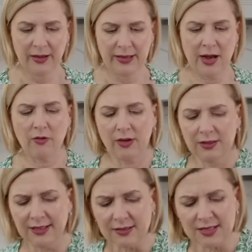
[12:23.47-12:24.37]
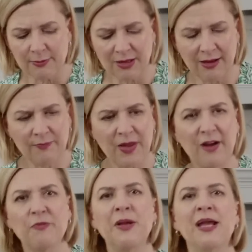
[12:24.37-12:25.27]
Now, a little something
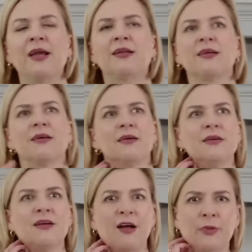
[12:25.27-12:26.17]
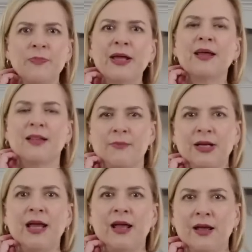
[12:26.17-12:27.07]
I've been making
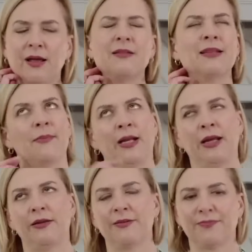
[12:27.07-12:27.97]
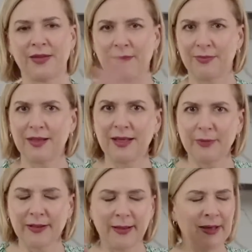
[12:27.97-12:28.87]
lemonade. I'm thinking
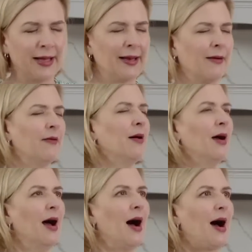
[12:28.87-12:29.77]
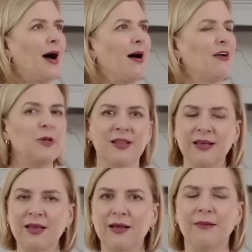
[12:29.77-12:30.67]
about lemonade now. I've been
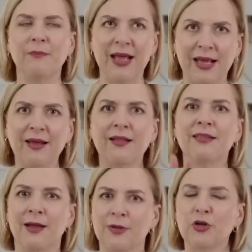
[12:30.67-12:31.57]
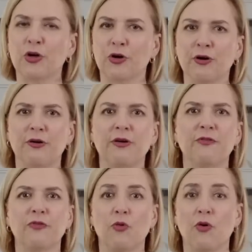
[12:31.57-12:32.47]
thinking of making lemon curd
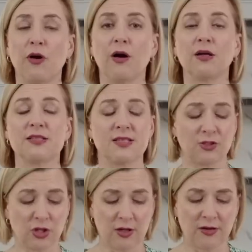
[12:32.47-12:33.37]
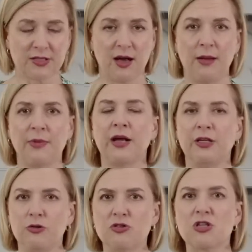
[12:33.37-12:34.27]
for such a long time, and I
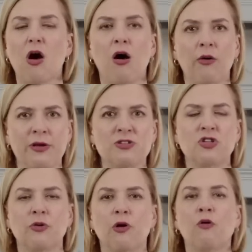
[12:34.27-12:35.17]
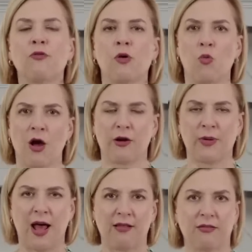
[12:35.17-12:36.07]
used to always do it over a water
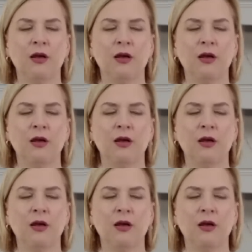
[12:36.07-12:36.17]
bath,